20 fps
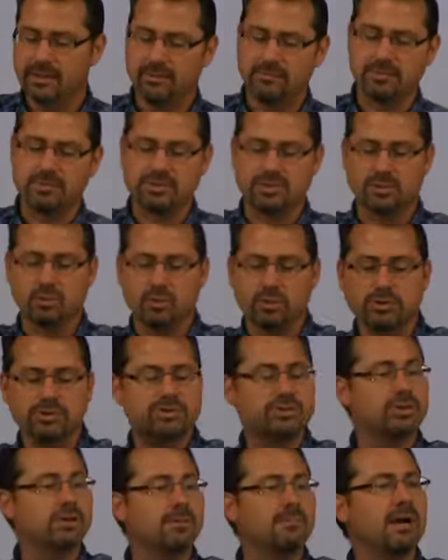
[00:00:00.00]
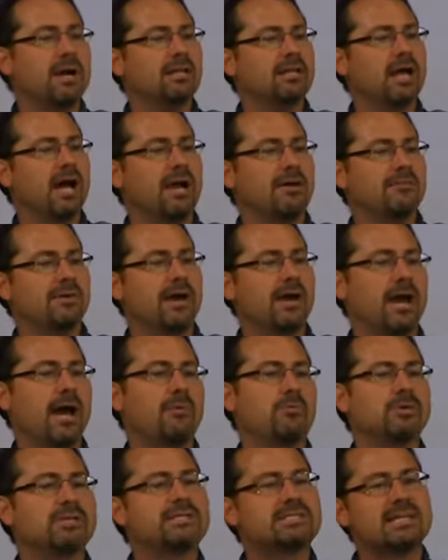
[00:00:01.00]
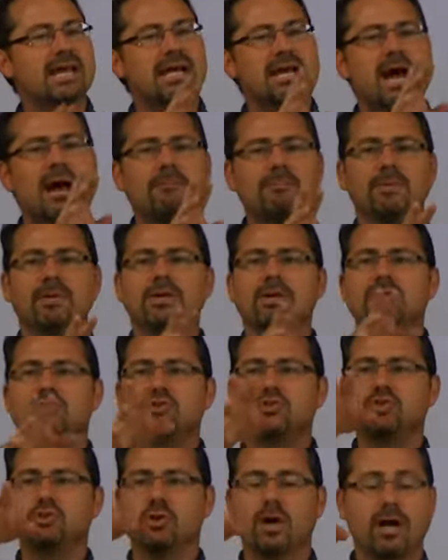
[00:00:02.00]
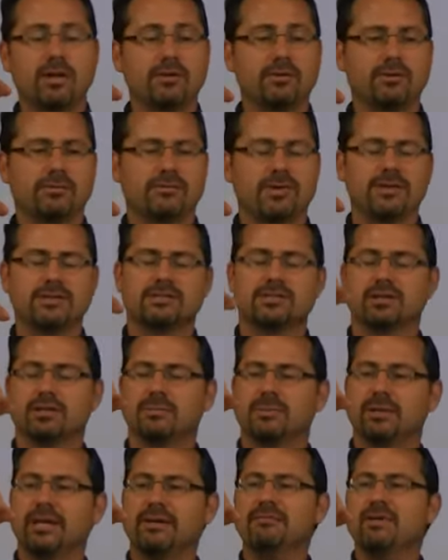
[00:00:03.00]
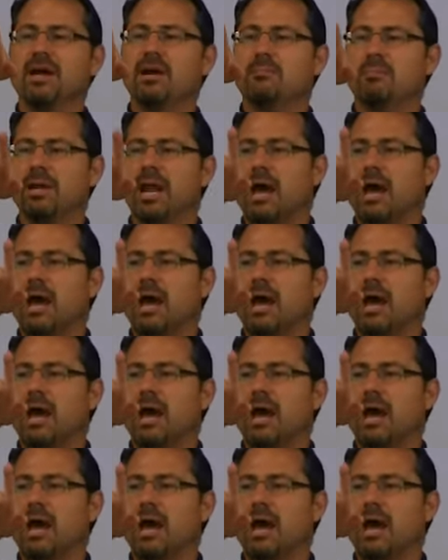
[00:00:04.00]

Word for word: It was the worst year of my life. I, I would set up to, I know you'll find this hard to believe,